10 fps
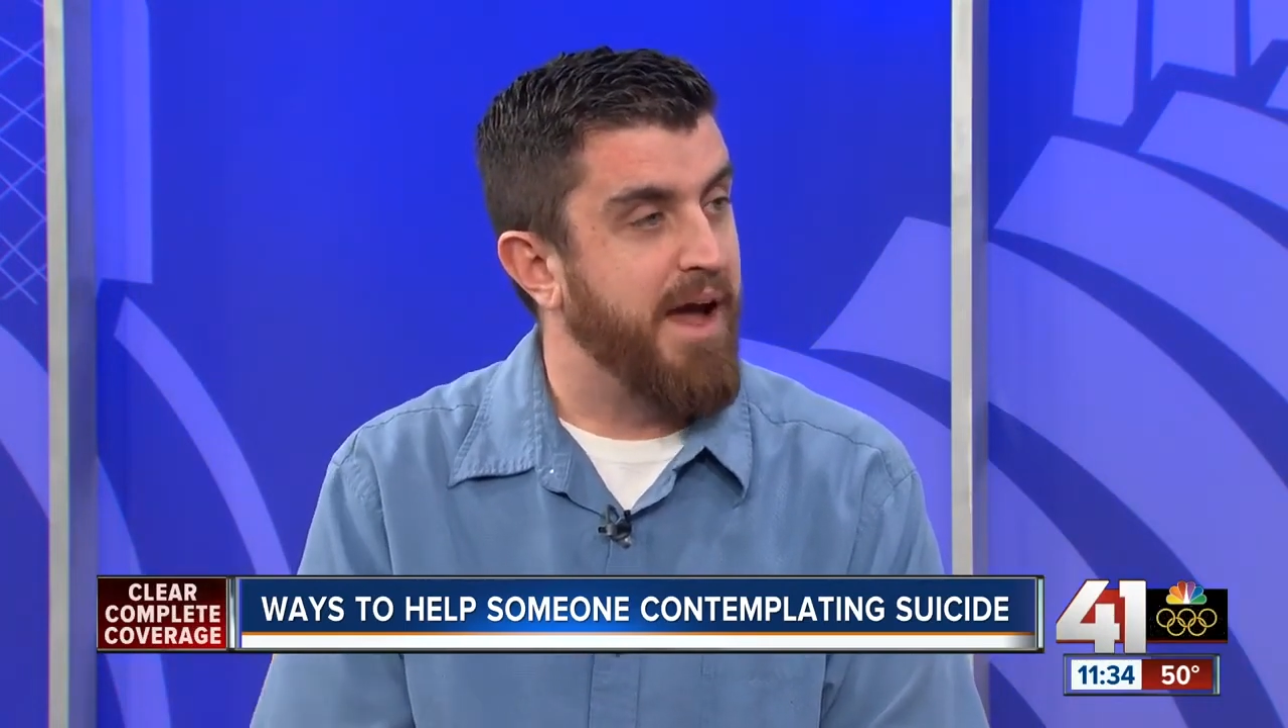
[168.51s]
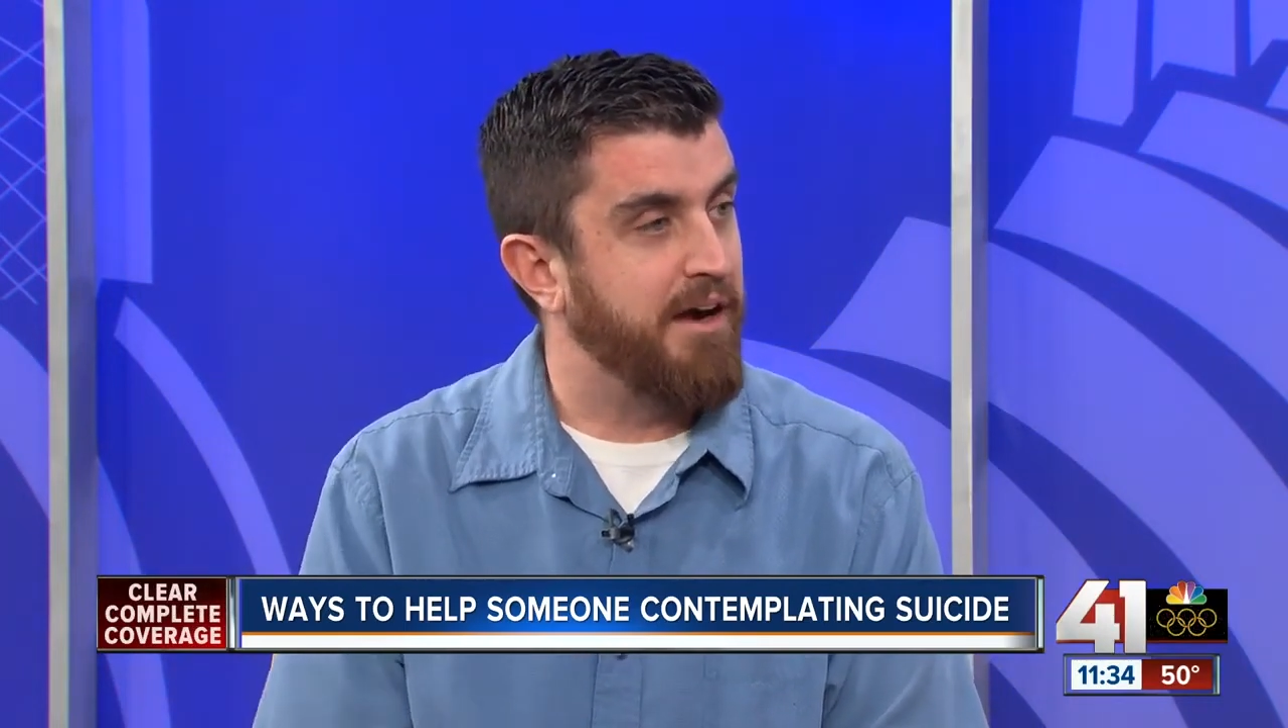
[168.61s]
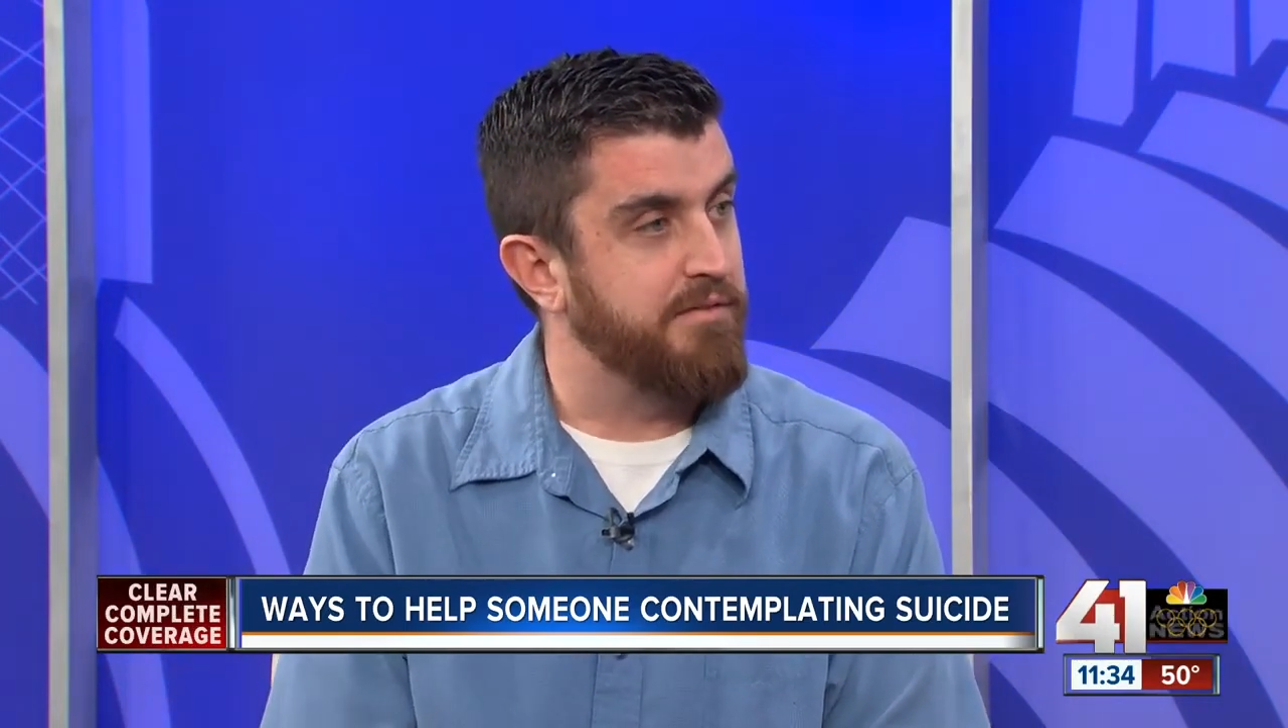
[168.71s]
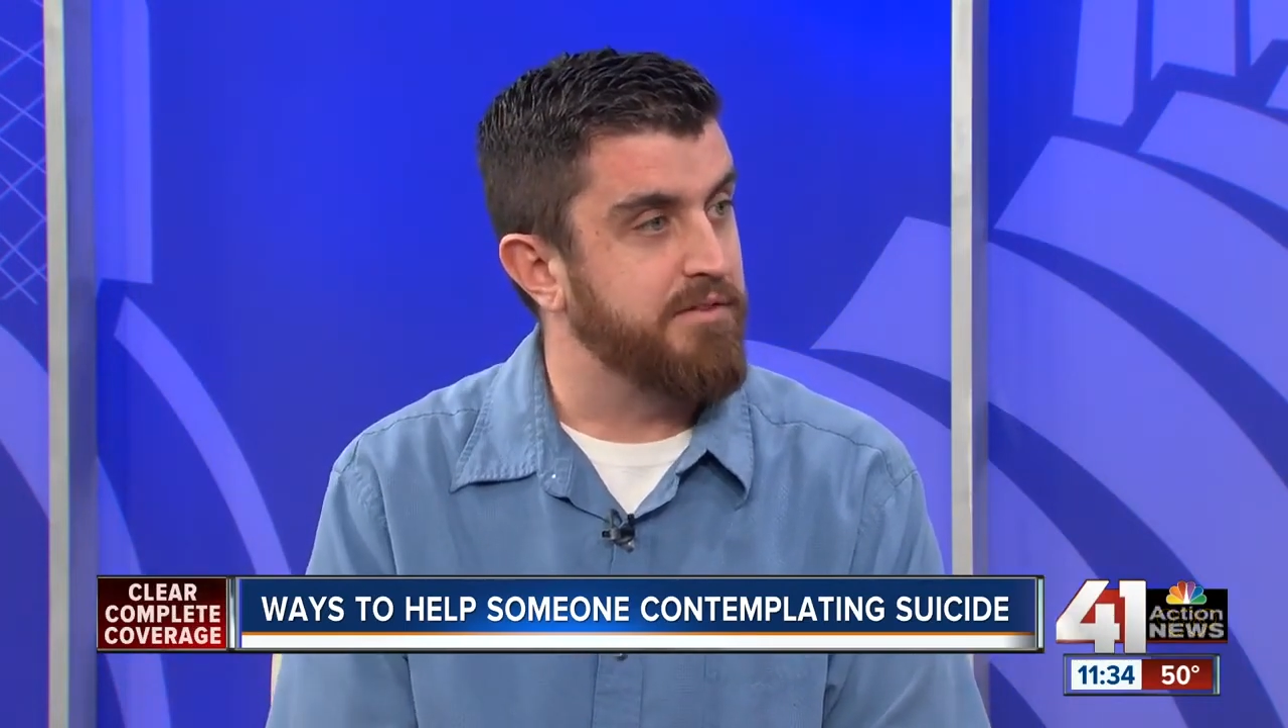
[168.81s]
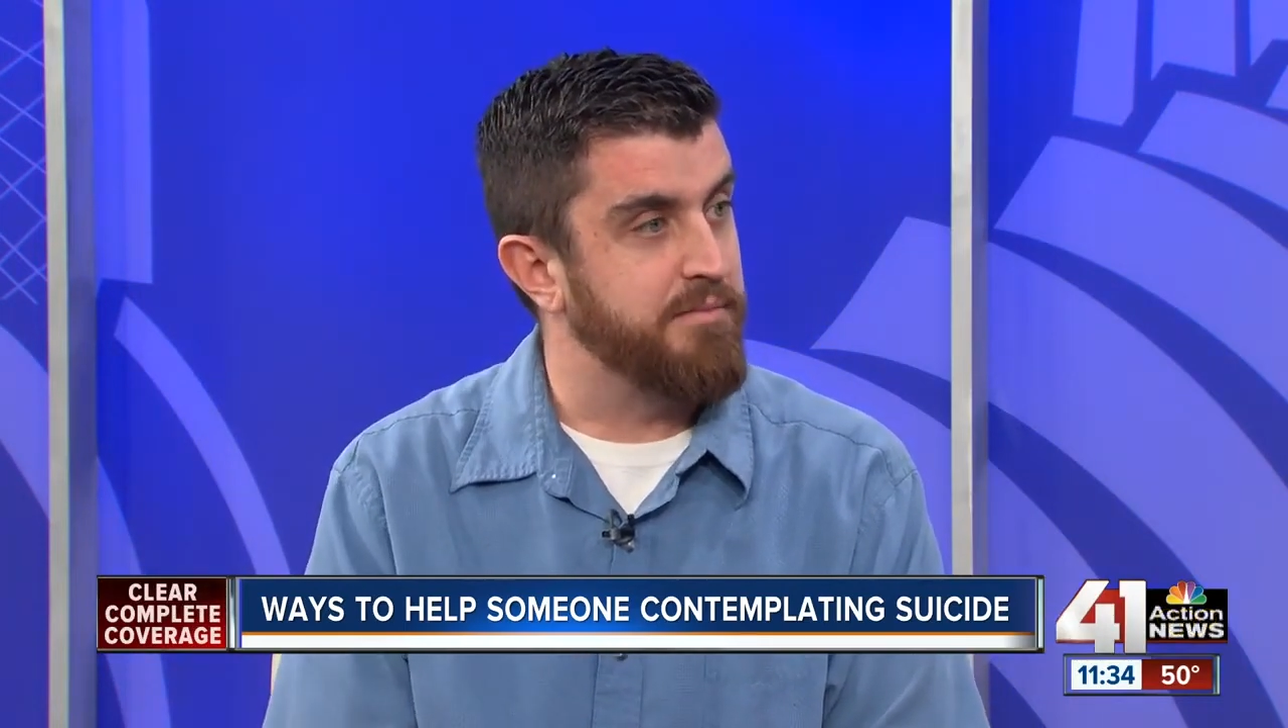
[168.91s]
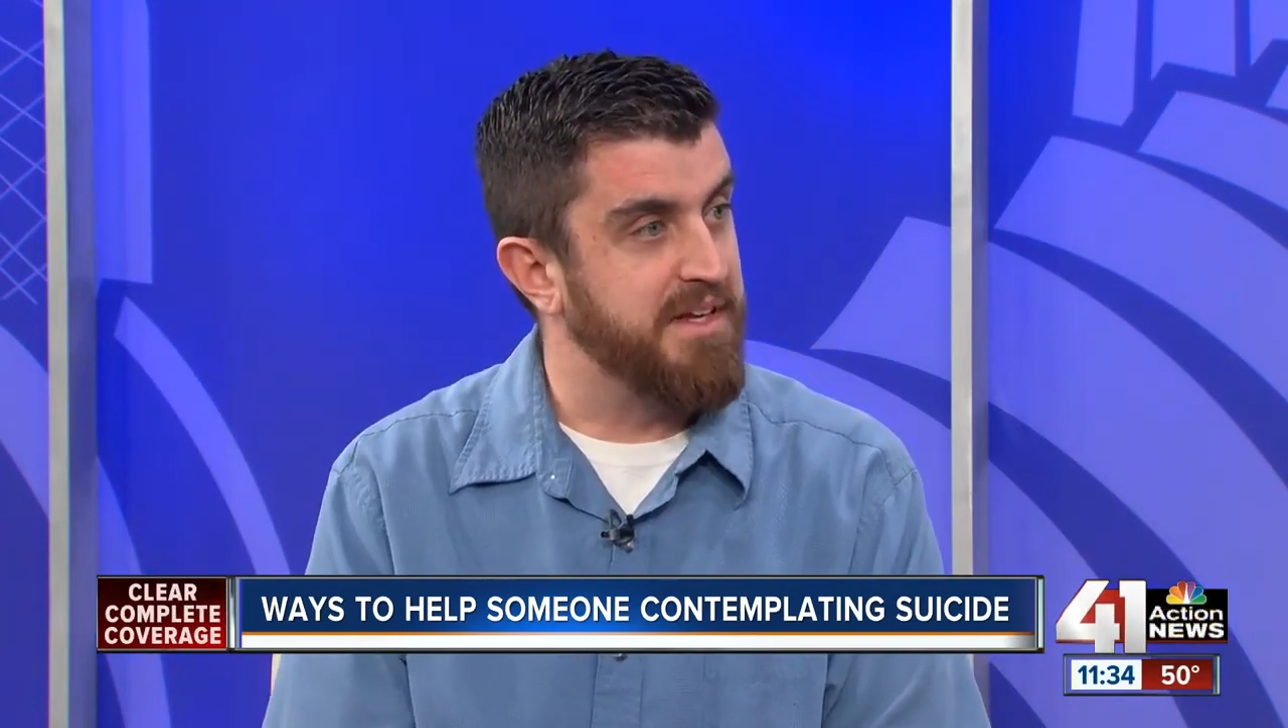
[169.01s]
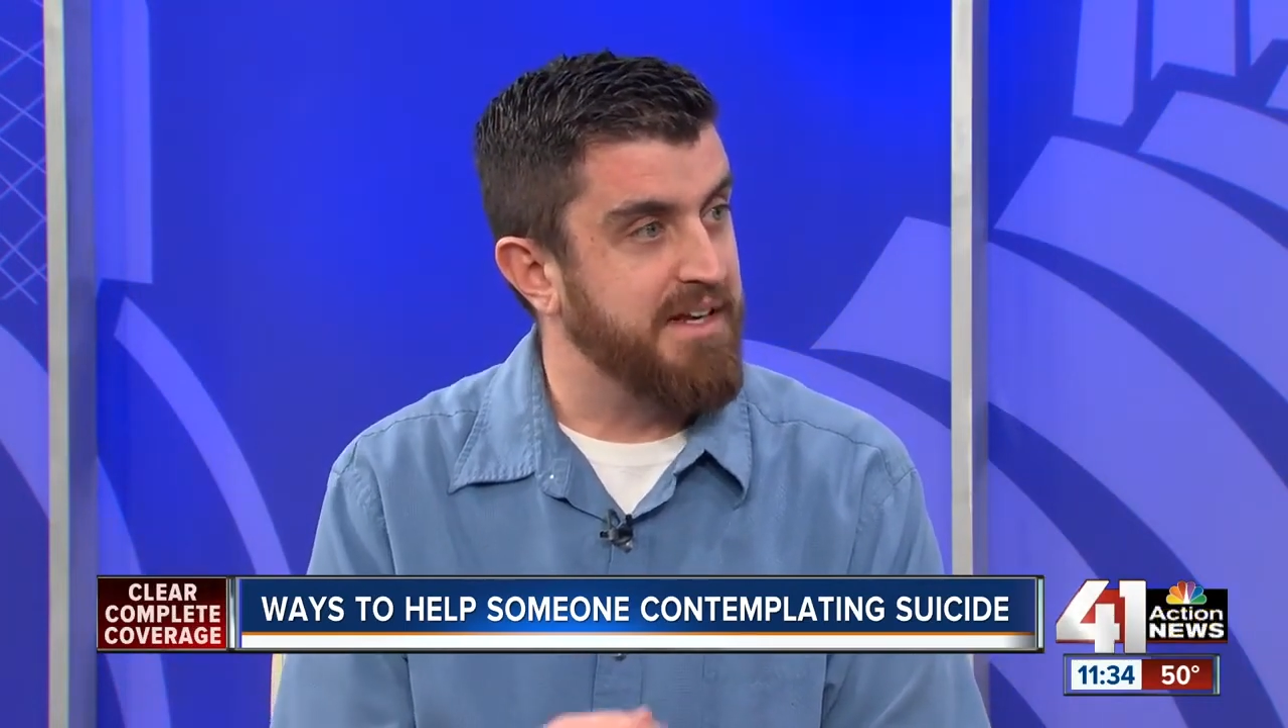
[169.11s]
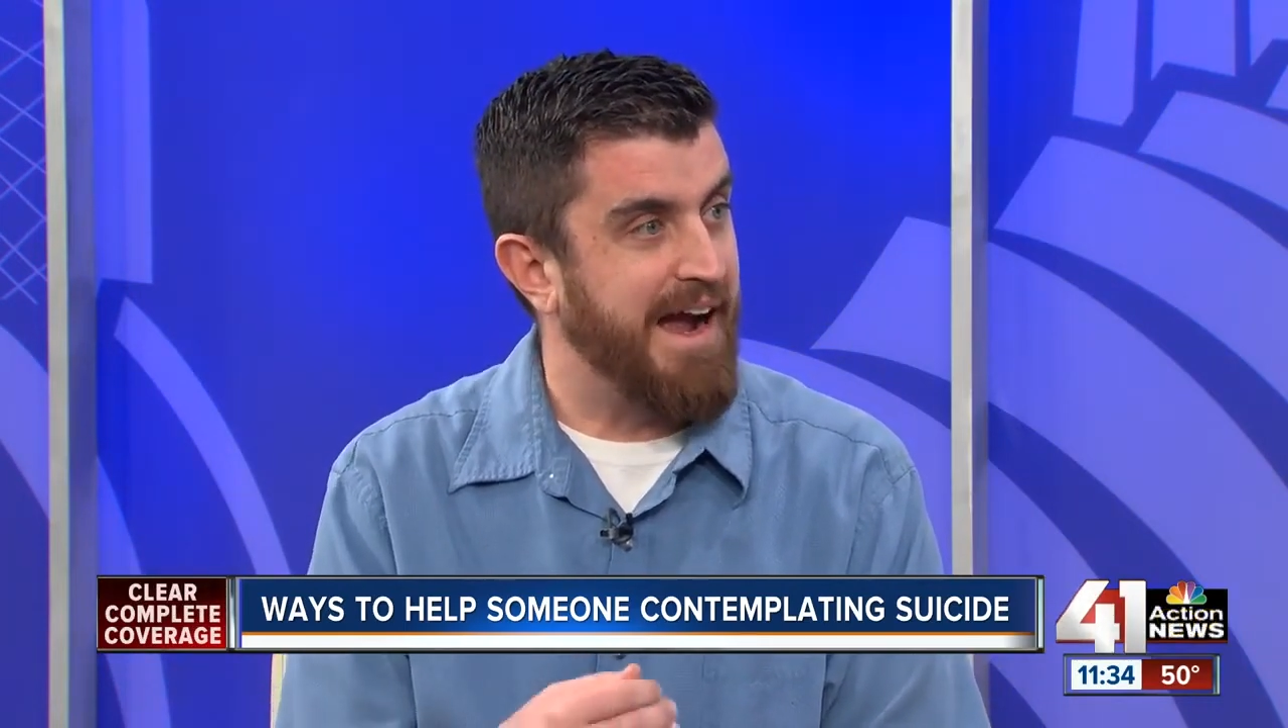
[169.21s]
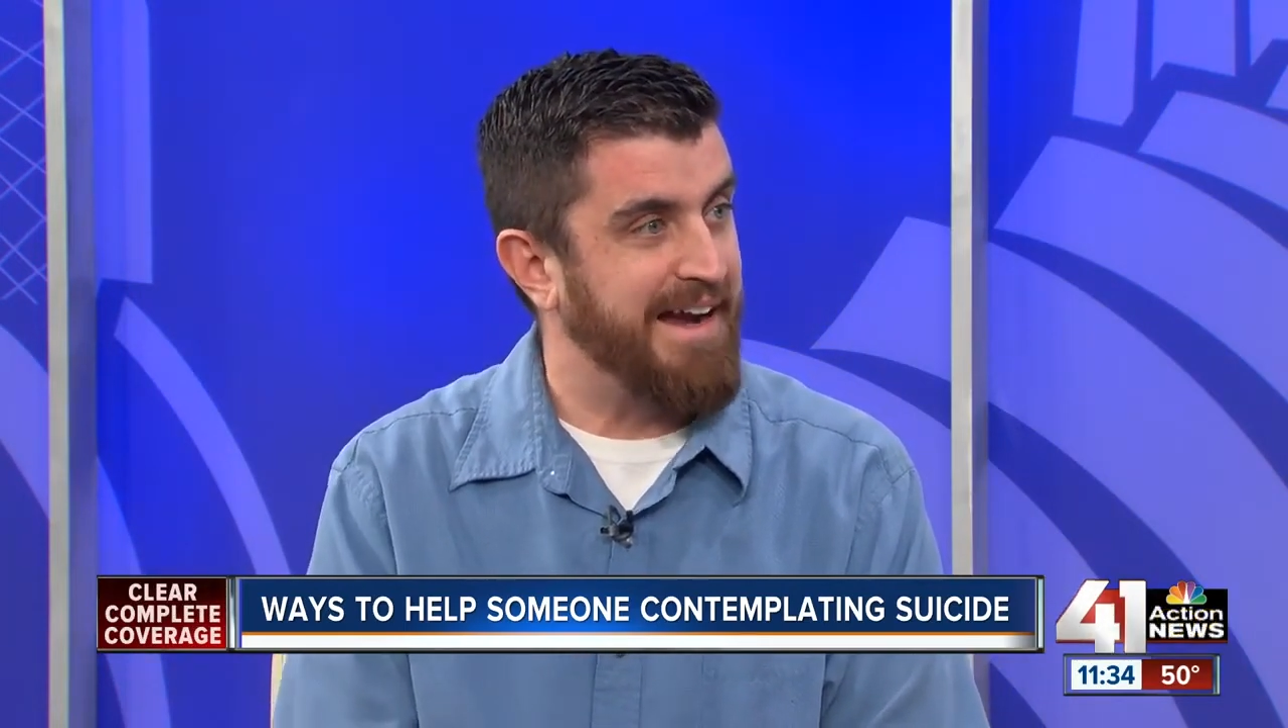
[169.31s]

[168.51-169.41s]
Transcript: matter for me.